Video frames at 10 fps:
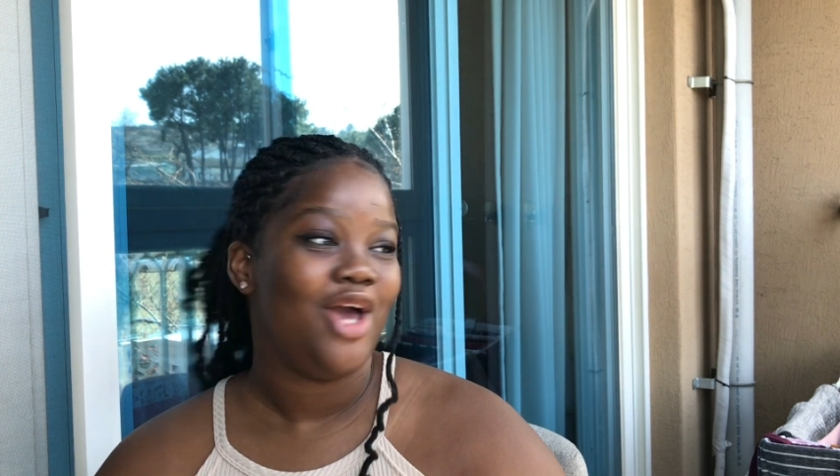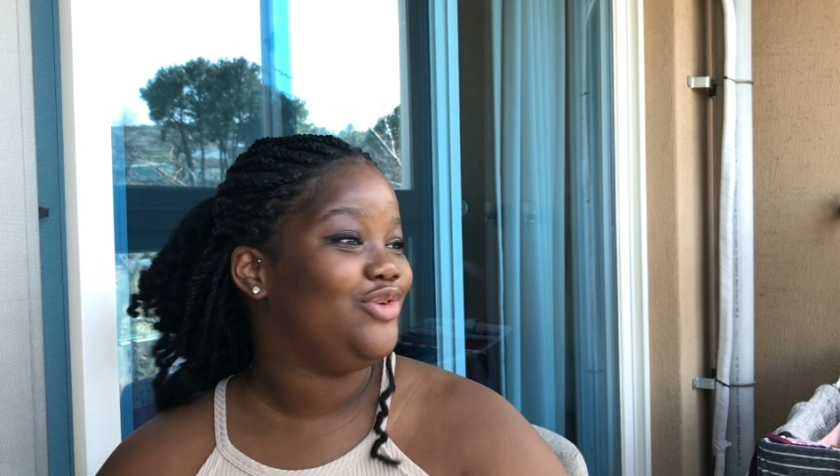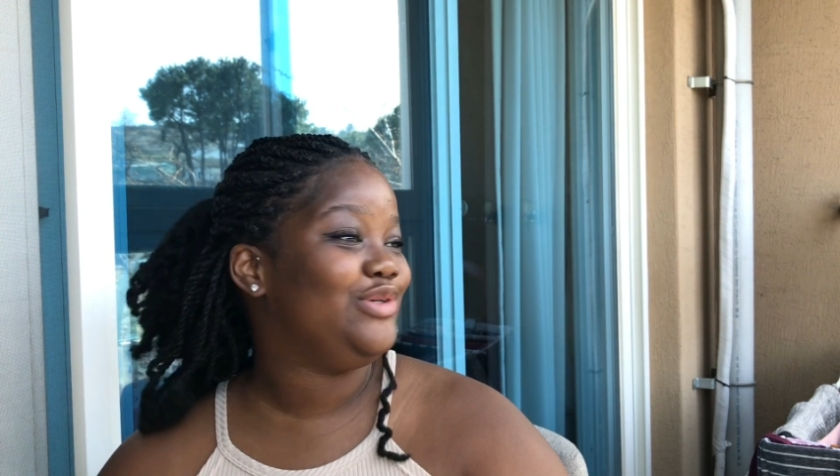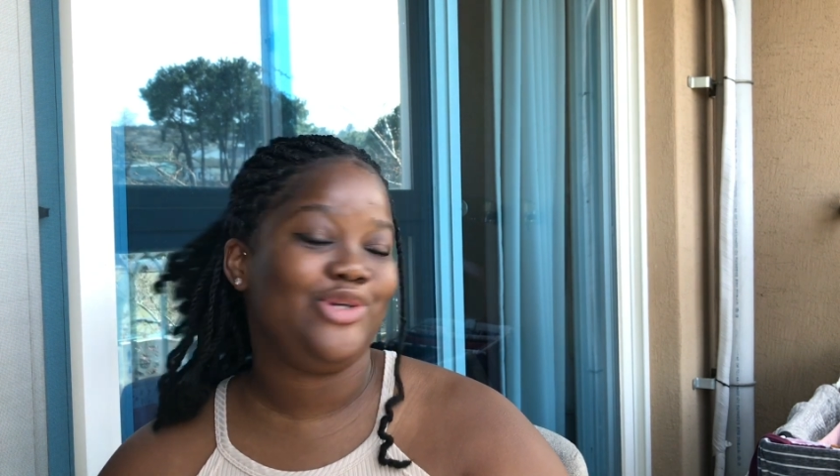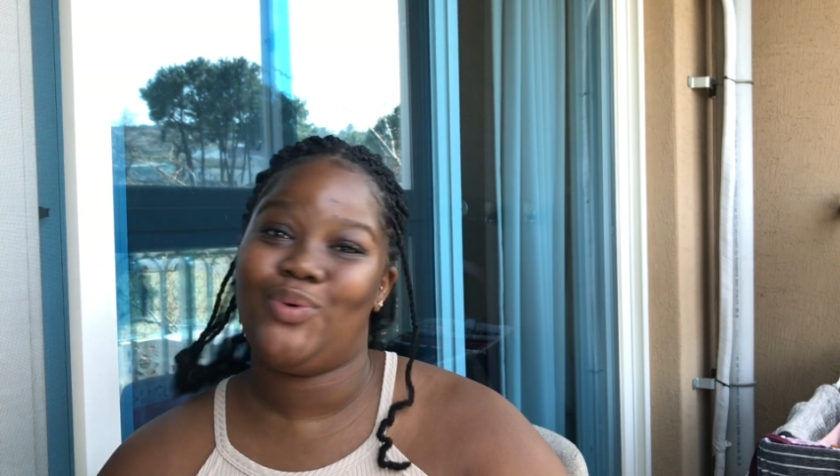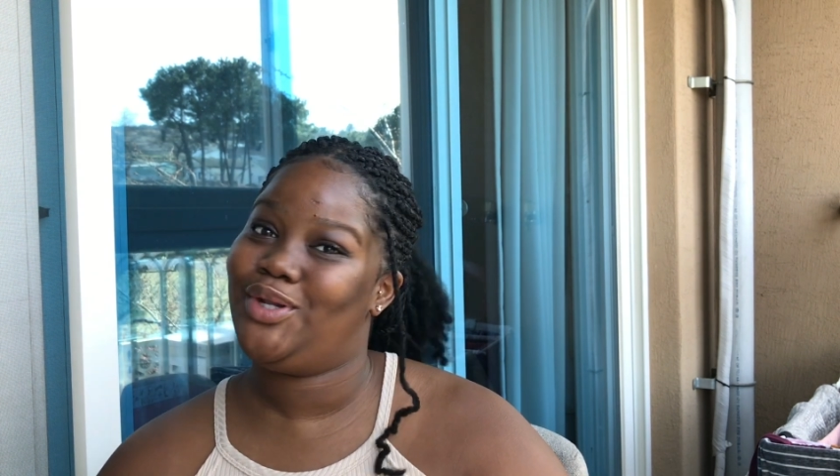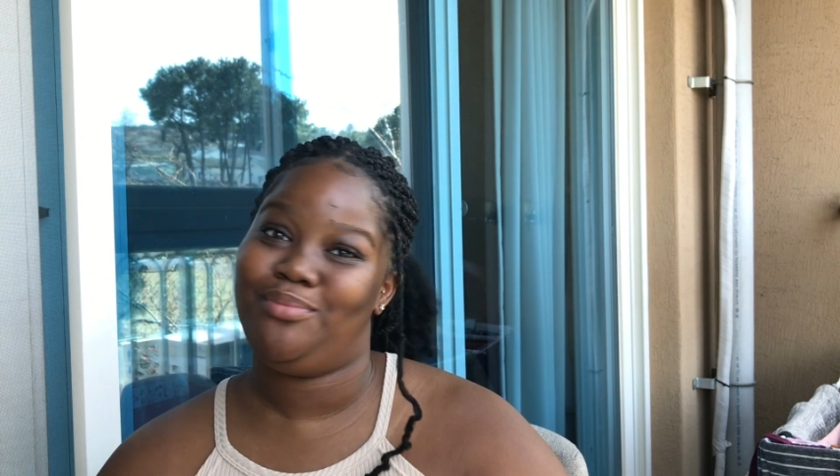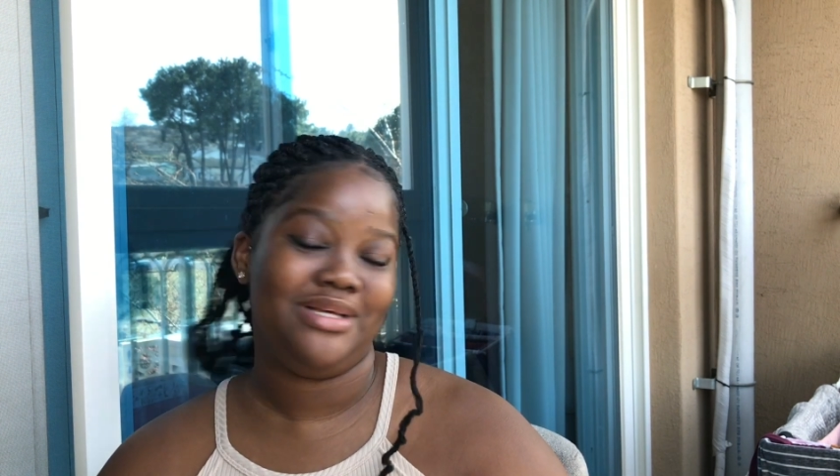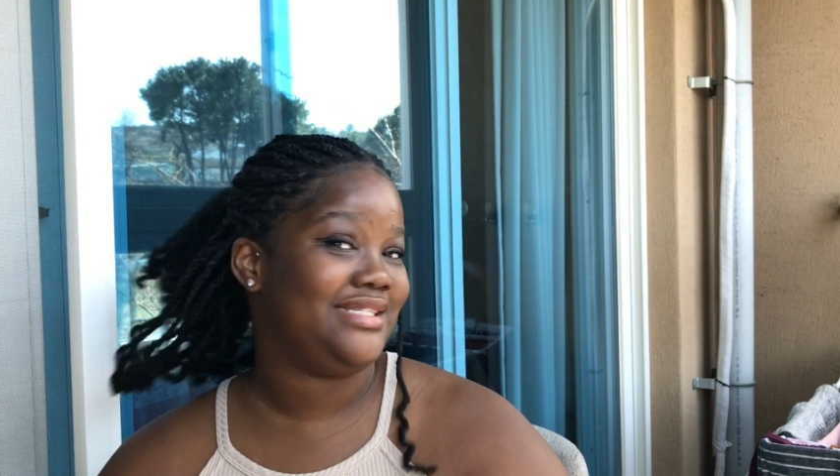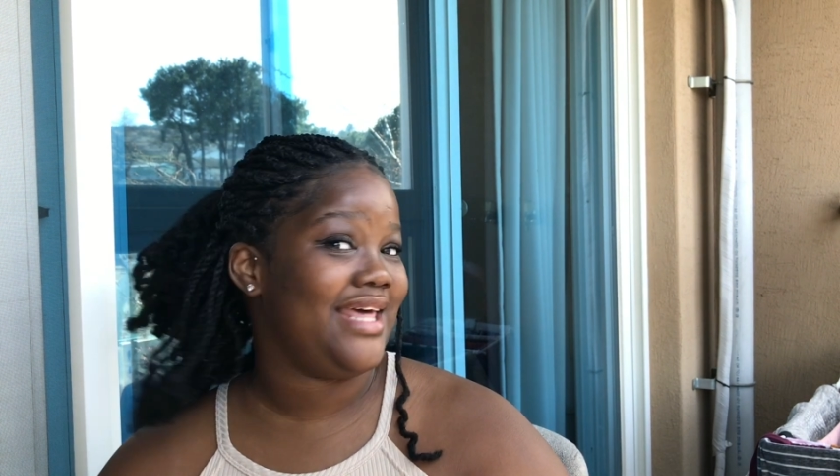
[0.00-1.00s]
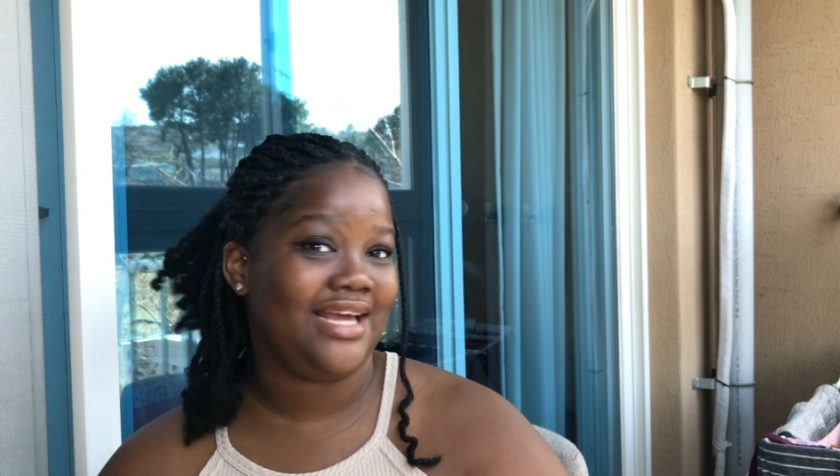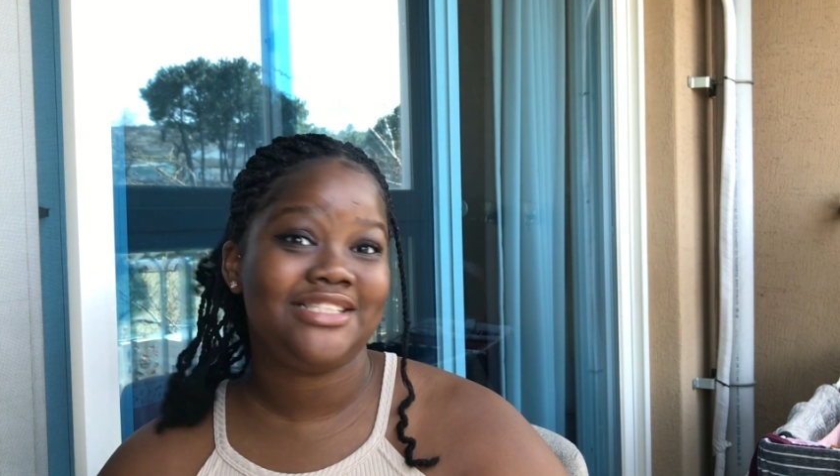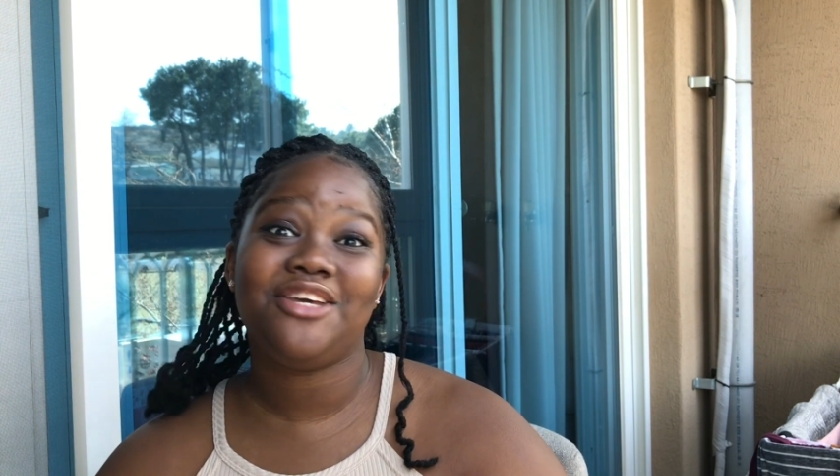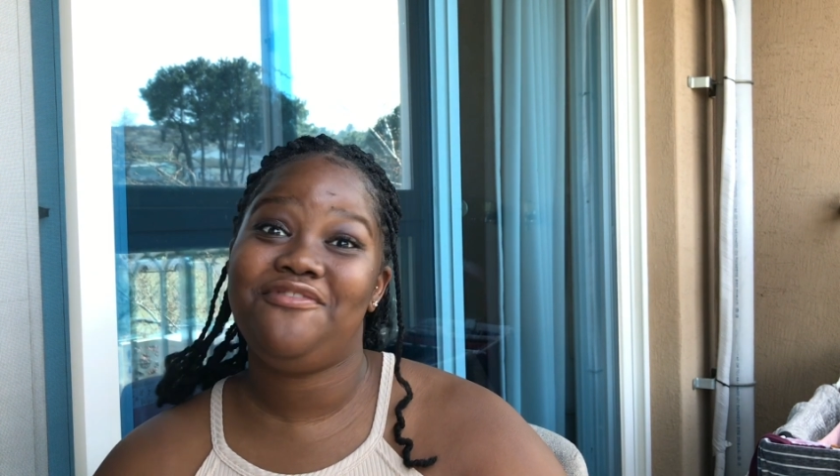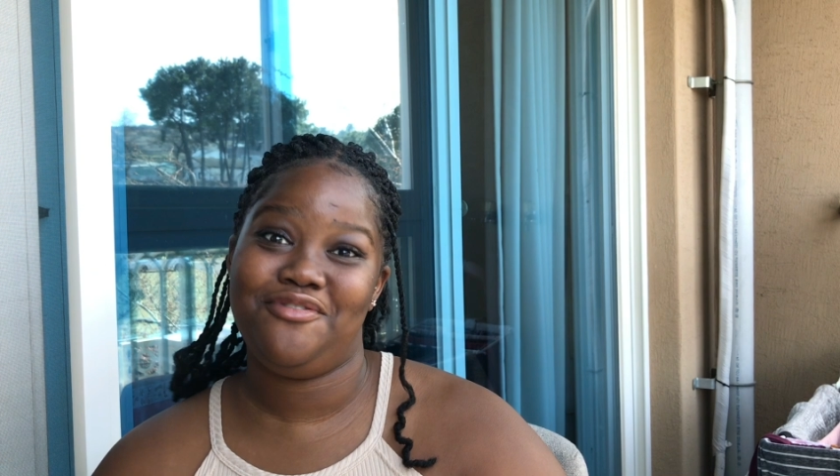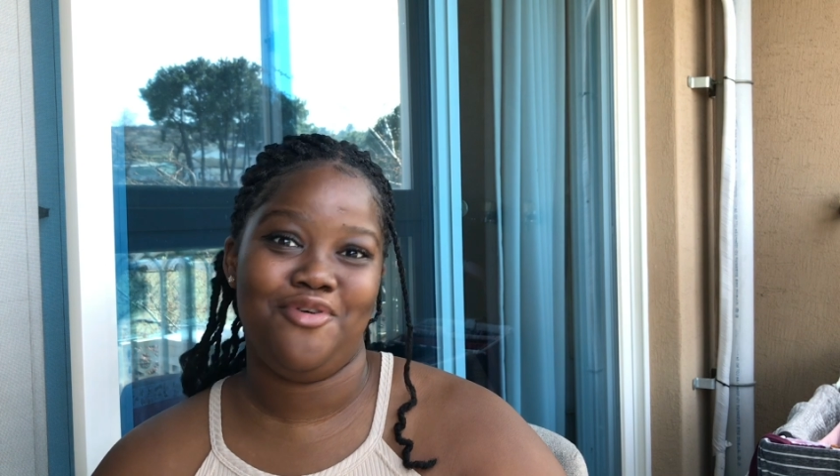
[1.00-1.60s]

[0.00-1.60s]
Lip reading: You don't want to miss that. If